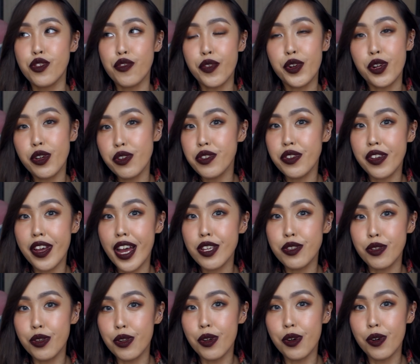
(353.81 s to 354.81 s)
for those of you guys
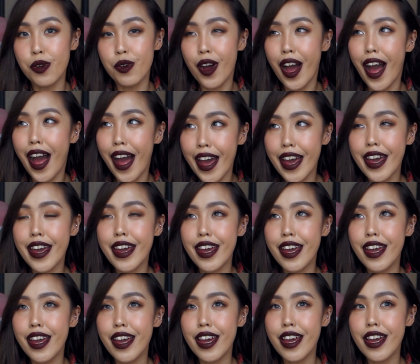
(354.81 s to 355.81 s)
who know,
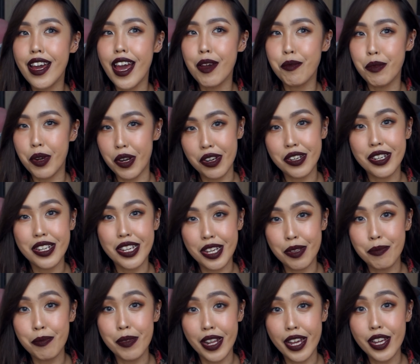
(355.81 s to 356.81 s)
I am currently
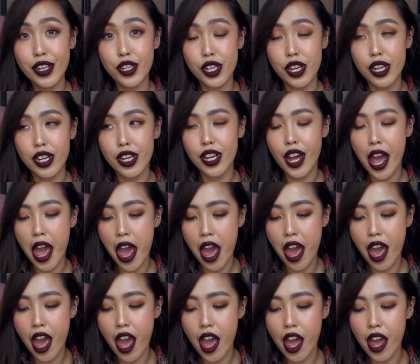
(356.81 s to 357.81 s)
in Malaysia
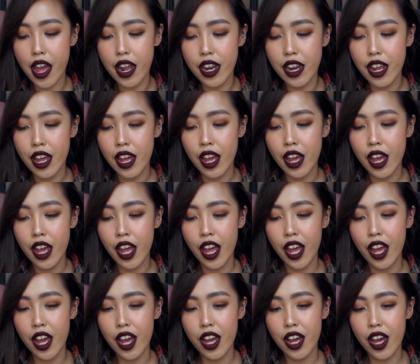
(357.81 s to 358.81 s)
and
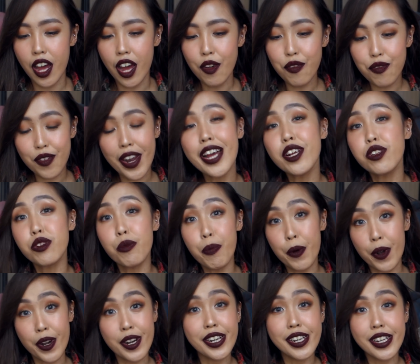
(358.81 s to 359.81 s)
a flight to
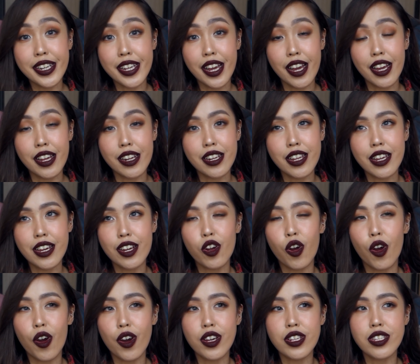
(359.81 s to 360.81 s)
Perhentian
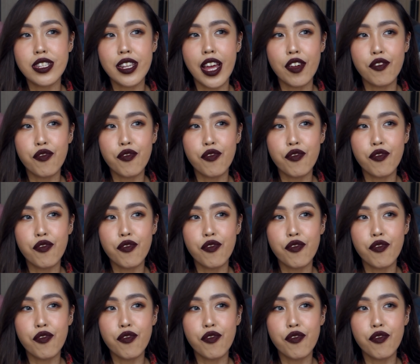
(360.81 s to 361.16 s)
costs like